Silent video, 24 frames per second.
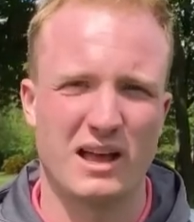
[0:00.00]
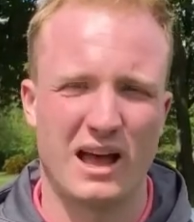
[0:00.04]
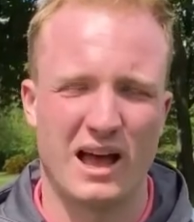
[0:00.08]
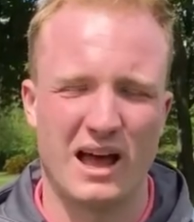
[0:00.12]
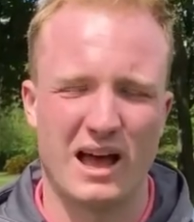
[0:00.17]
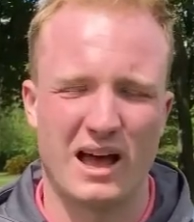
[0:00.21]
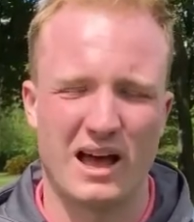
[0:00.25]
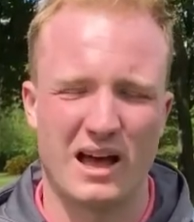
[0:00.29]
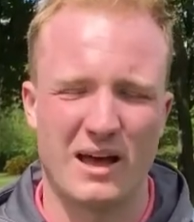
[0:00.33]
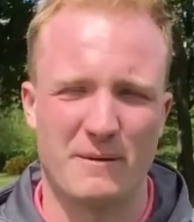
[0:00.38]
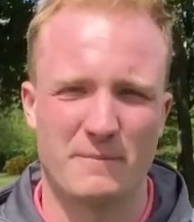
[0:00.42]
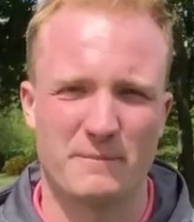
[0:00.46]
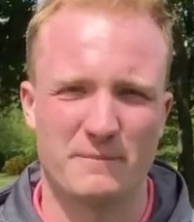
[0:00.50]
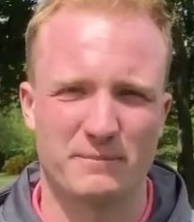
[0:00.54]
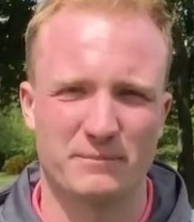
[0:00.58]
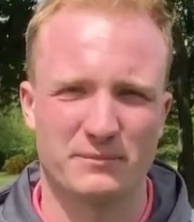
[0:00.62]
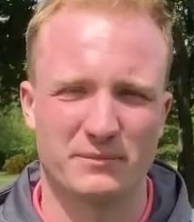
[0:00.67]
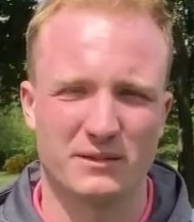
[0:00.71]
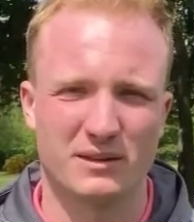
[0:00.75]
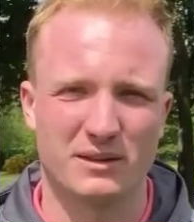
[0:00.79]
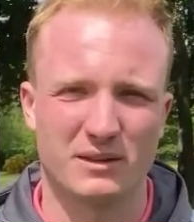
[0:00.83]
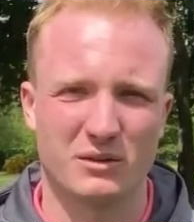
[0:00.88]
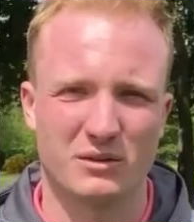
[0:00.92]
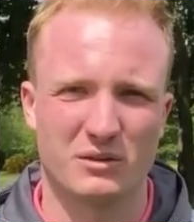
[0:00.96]

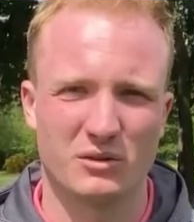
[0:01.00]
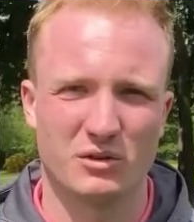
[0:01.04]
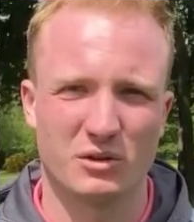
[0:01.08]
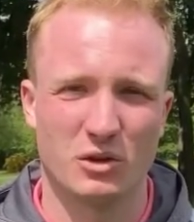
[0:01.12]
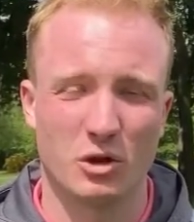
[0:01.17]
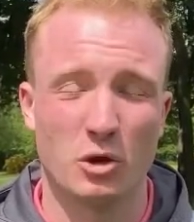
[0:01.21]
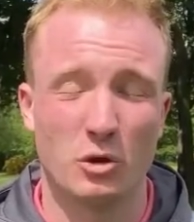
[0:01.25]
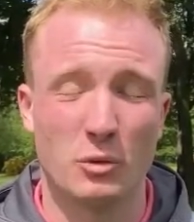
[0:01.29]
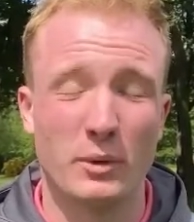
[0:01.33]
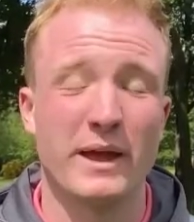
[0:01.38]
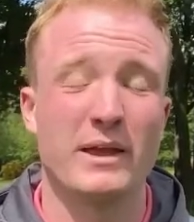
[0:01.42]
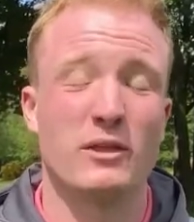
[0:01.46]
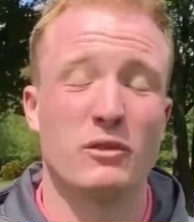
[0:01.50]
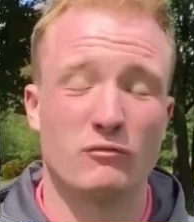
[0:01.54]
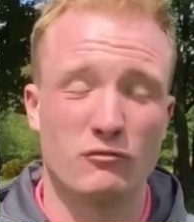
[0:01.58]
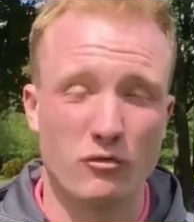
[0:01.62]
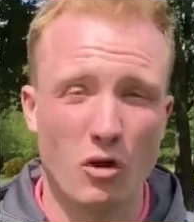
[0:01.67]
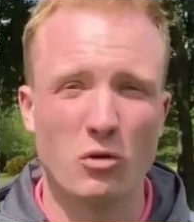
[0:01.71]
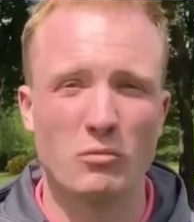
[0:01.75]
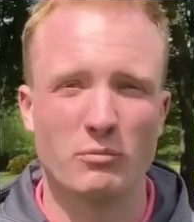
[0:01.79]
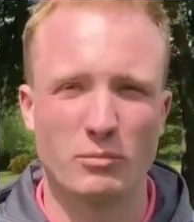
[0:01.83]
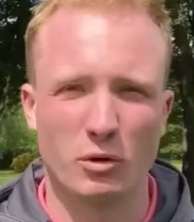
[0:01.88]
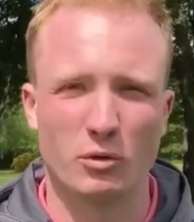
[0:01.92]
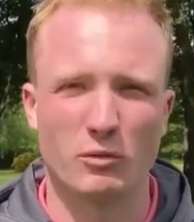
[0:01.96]
who hit the
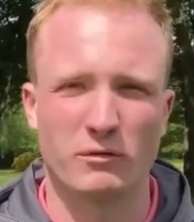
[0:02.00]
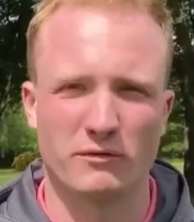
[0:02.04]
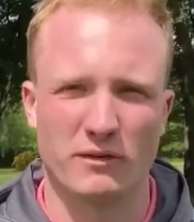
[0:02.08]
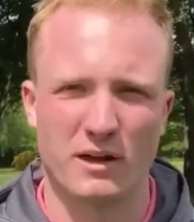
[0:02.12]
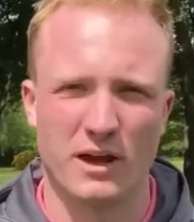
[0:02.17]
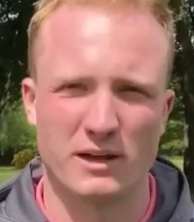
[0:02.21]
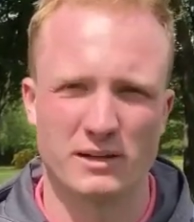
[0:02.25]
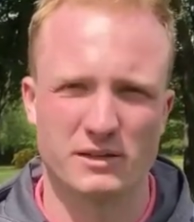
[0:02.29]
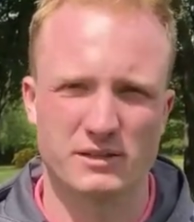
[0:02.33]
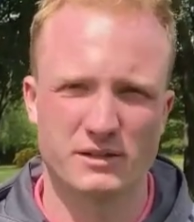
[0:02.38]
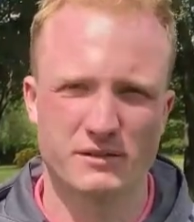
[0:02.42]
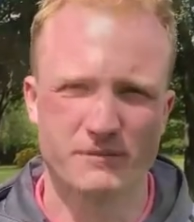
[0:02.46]
wrong ball first.